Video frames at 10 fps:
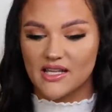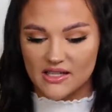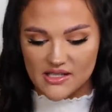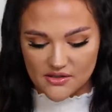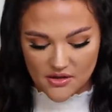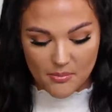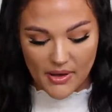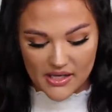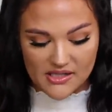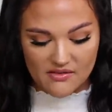Like, these are the
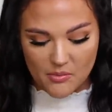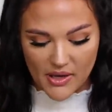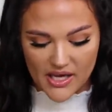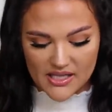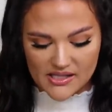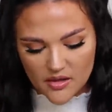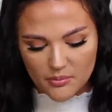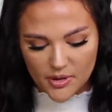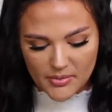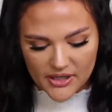best of the best. The
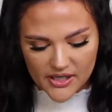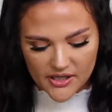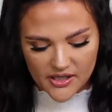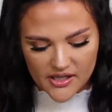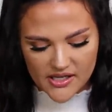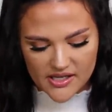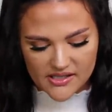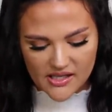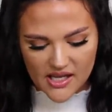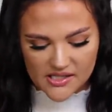Burberry Her
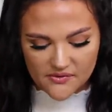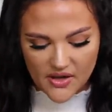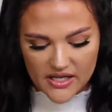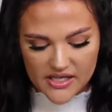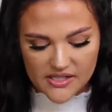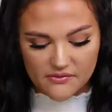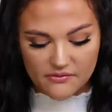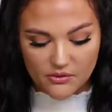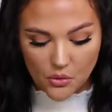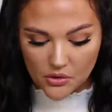is classified as a
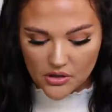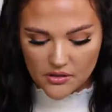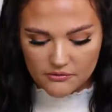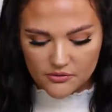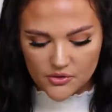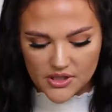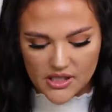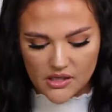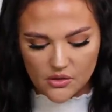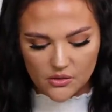floral
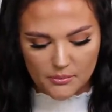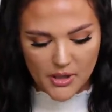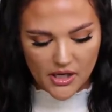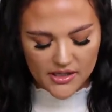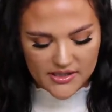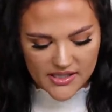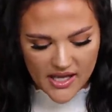fruity gourmand.